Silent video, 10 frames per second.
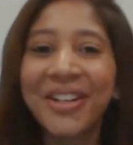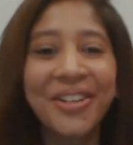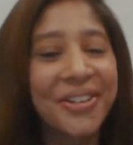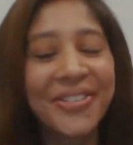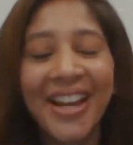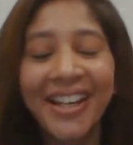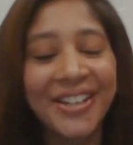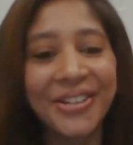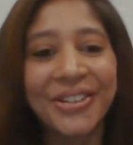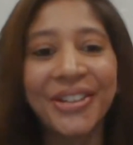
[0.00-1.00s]
True,
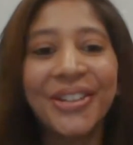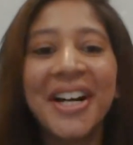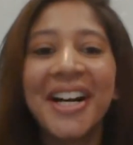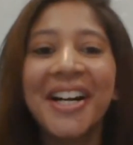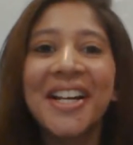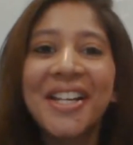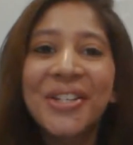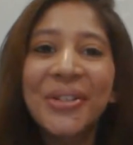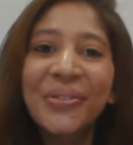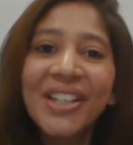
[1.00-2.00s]
very true.
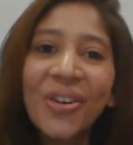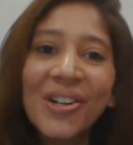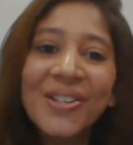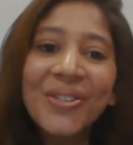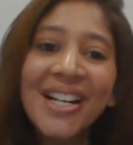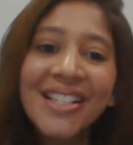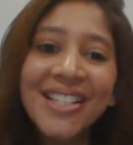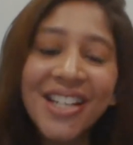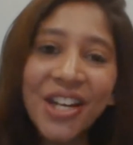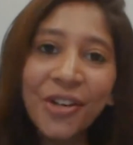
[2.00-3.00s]
So we also
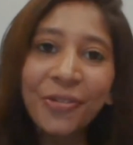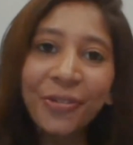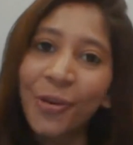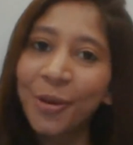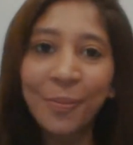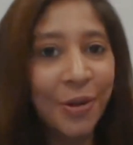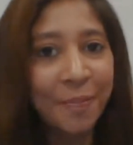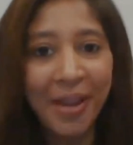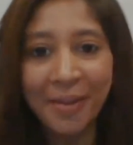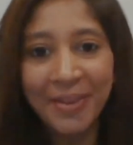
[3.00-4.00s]
understand your fourth book
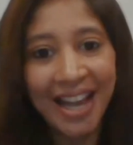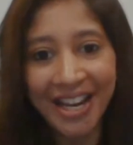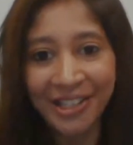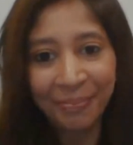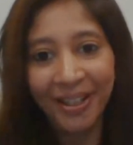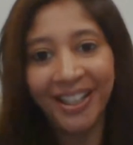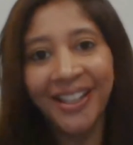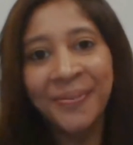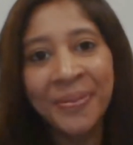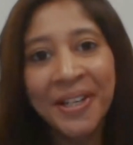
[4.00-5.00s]
may be at
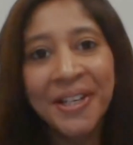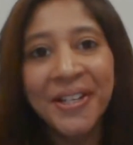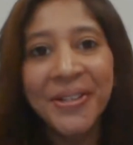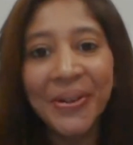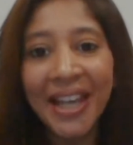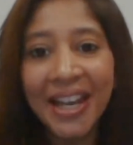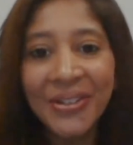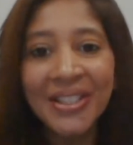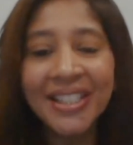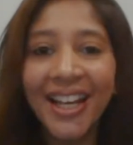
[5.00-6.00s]
play. So can
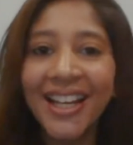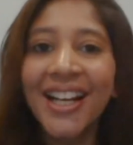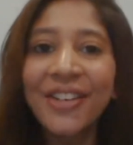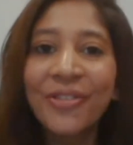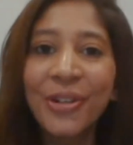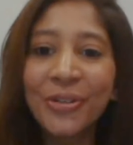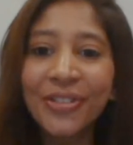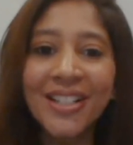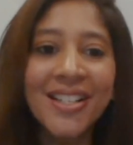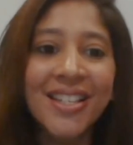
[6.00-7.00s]
you tell our
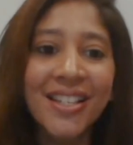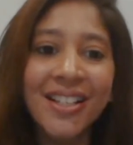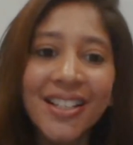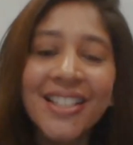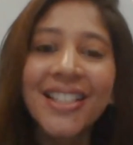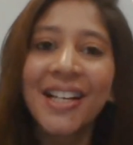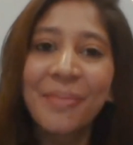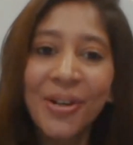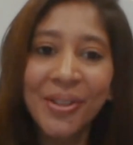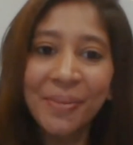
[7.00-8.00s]
viewers a little
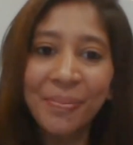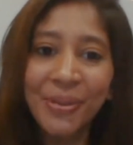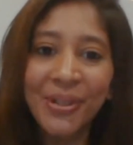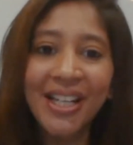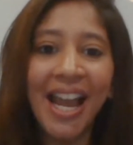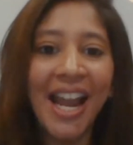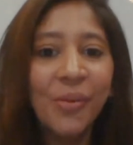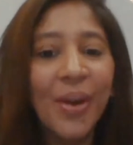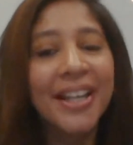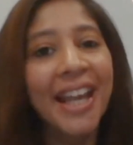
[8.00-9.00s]
about the book,
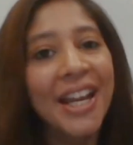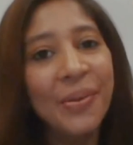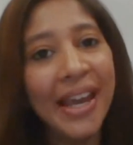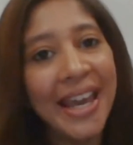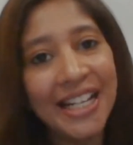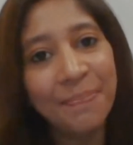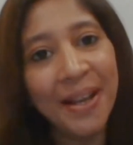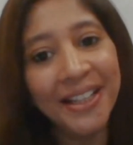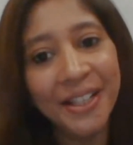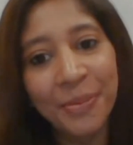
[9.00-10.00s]
and when can we
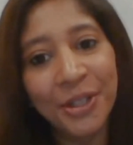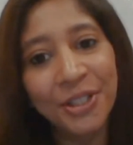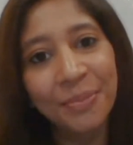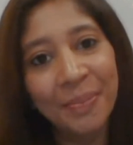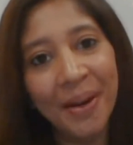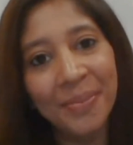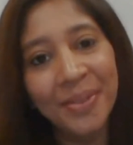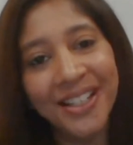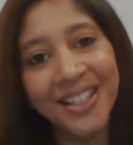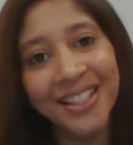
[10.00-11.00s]
expect the book to be
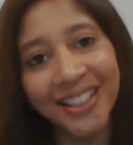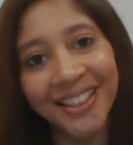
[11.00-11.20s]
published?